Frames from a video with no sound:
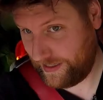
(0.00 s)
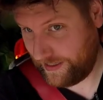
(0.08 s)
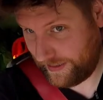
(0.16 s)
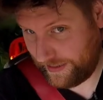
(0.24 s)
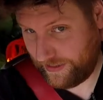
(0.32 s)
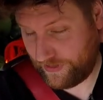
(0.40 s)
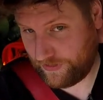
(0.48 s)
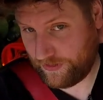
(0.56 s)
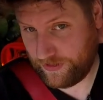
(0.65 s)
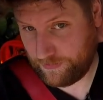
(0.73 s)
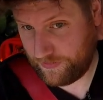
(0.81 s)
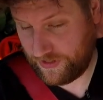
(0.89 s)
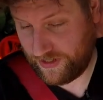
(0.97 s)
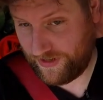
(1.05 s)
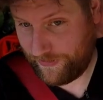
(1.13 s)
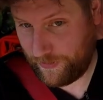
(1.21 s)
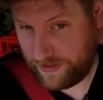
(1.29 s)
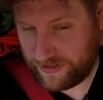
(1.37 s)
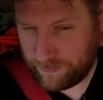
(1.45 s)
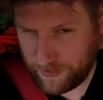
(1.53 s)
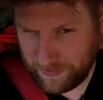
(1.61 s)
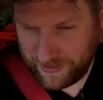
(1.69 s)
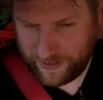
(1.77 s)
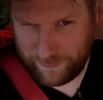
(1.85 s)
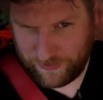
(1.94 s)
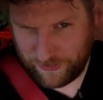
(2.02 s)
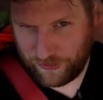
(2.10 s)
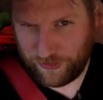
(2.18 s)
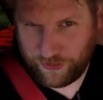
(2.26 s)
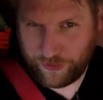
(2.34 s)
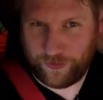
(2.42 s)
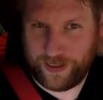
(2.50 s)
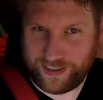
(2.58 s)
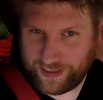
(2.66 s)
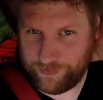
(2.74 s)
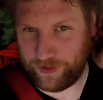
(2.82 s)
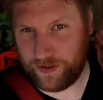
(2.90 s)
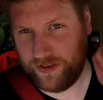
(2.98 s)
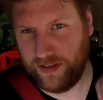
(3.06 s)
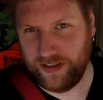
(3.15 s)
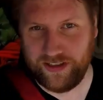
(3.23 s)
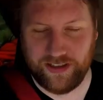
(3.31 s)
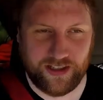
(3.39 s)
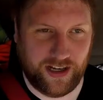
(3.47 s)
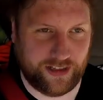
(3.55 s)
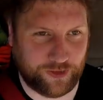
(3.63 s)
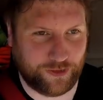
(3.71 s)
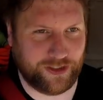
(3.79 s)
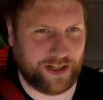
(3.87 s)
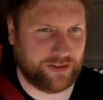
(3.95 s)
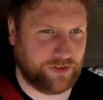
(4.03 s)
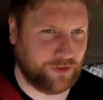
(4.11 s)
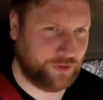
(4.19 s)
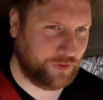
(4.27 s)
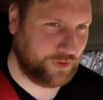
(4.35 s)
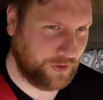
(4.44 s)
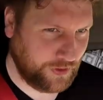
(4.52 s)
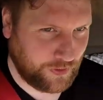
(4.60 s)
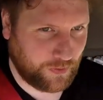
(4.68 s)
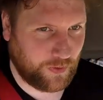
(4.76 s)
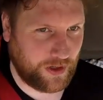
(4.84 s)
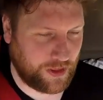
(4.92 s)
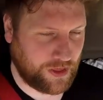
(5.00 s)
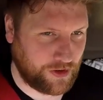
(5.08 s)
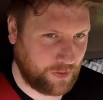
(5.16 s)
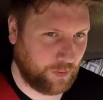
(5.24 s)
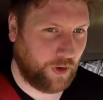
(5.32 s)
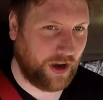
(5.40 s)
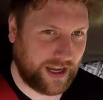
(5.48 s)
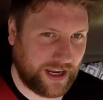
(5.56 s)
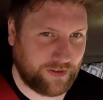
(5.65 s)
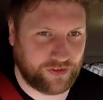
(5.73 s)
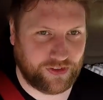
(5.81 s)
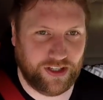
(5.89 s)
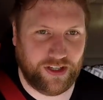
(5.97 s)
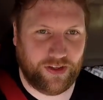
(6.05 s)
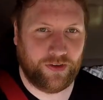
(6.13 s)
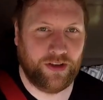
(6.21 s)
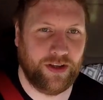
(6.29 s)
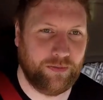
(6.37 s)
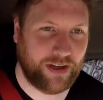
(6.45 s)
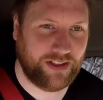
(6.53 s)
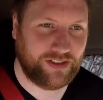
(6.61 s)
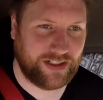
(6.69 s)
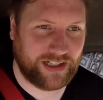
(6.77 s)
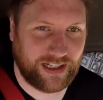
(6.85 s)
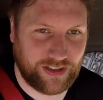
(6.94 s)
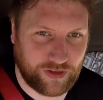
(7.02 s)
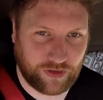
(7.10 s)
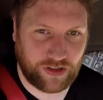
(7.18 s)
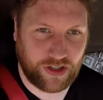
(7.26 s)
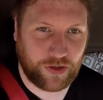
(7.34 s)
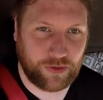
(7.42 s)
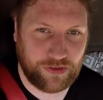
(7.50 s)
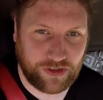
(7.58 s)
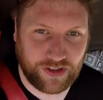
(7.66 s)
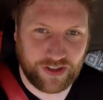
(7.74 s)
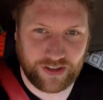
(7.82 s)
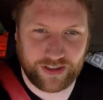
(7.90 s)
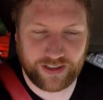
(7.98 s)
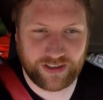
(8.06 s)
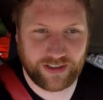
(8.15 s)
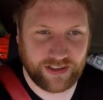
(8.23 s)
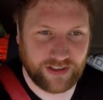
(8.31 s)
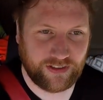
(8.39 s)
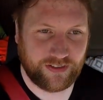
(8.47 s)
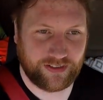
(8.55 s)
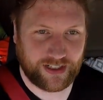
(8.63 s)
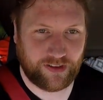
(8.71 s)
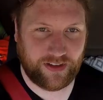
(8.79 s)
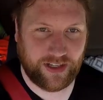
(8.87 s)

illegal maneuver, which I probably have shown already, but I don't think I went through what I have to do. Basically, there's a no turn down